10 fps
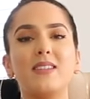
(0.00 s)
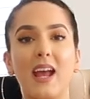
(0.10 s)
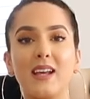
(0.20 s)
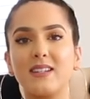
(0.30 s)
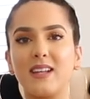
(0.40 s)

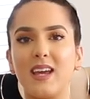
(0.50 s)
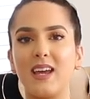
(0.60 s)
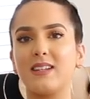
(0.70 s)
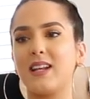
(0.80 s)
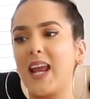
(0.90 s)

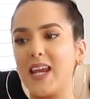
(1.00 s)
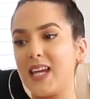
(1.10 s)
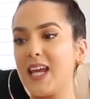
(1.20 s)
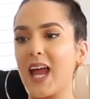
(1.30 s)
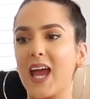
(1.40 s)
Stacey is a
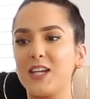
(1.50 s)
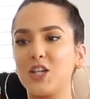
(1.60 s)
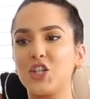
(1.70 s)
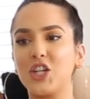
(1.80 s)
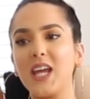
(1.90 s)
lady,
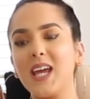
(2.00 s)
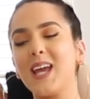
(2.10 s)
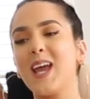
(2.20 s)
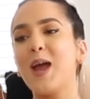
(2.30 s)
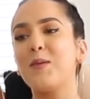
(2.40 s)
and
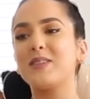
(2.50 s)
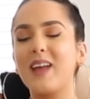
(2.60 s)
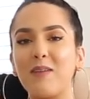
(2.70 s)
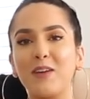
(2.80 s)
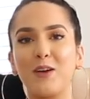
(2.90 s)
she was
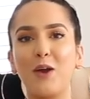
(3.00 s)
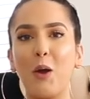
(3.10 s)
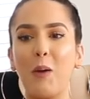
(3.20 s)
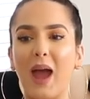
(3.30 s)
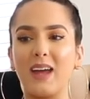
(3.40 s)
having a go
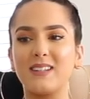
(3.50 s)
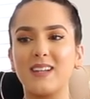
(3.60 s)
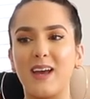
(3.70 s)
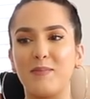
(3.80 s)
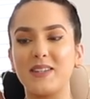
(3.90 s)

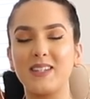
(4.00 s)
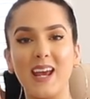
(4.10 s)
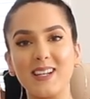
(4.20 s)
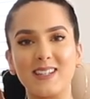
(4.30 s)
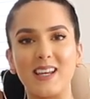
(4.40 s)
at
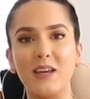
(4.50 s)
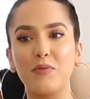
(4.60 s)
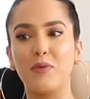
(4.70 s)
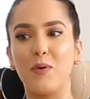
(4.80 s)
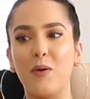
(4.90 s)
Stacey
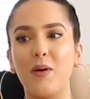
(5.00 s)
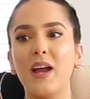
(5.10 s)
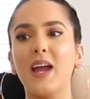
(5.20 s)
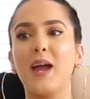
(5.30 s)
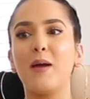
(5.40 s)
for
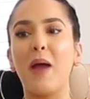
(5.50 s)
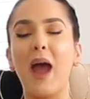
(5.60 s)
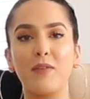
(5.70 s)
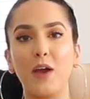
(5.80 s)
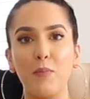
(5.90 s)

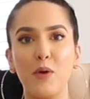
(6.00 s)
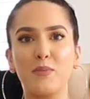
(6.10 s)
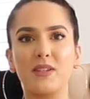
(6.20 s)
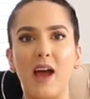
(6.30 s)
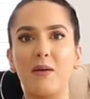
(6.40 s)
having her
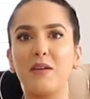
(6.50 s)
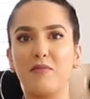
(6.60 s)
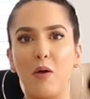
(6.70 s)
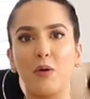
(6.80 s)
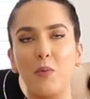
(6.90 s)
boobs out in a
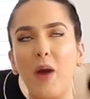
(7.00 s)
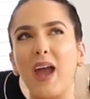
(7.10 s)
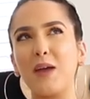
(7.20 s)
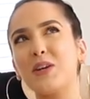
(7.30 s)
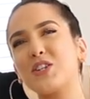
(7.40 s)
vulgar
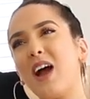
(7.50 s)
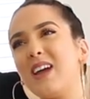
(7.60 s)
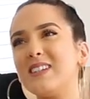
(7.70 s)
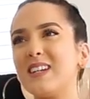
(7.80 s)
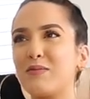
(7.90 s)
way, which
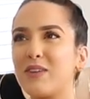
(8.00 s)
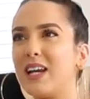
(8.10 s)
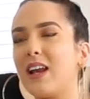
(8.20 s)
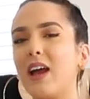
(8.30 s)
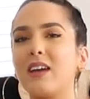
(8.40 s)
I didn't
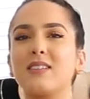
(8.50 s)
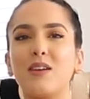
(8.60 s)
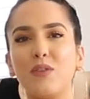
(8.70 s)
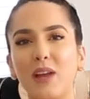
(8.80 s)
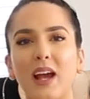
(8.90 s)
really like, because
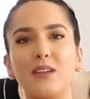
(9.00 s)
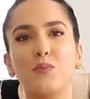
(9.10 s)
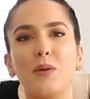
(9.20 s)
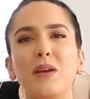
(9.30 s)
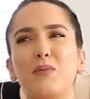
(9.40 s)
I feel like as
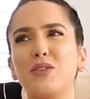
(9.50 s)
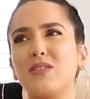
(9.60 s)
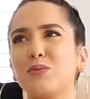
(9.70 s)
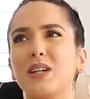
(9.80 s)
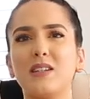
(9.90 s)
women, we
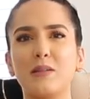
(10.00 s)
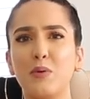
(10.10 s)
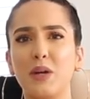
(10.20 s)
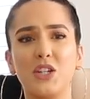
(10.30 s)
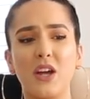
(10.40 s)
just all need to
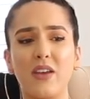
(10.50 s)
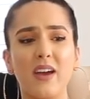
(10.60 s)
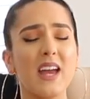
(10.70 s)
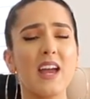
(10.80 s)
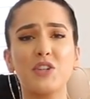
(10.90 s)
support each other.
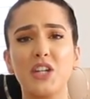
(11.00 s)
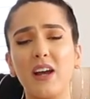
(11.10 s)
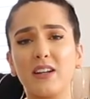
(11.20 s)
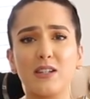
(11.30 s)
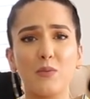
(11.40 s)
She
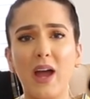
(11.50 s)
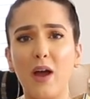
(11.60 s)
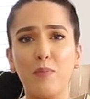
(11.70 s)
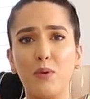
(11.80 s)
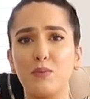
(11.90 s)
likes to wear
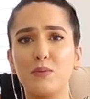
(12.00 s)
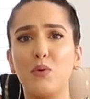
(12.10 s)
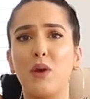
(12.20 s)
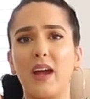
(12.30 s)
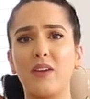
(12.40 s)
her boobs
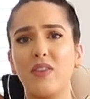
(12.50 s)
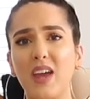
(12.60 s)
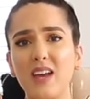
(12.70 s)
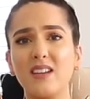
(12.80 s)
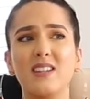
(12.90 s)
more like
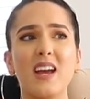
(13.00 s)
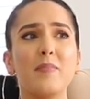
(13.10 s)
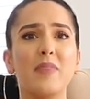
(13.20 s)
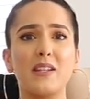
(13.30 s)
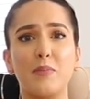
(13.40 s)
this,
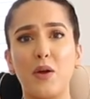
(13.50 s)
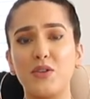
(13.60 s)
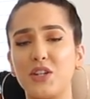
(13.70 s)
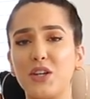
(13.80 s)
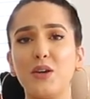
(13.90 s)
as
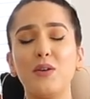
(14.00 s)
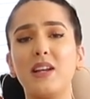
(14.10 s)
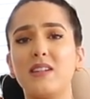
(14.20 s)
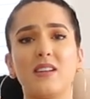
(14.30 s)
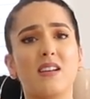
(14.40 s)
opposed to you.
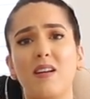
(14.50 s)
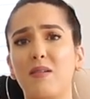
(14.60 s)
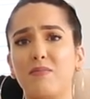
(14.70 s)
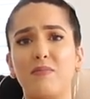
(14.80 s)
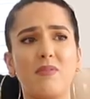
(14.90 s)
Listen,
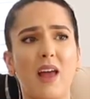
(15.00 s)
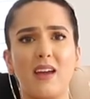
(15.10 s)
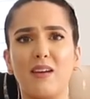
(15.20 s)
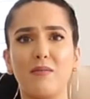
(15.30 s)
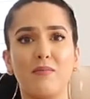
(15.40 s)

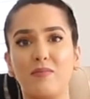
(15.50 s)
like,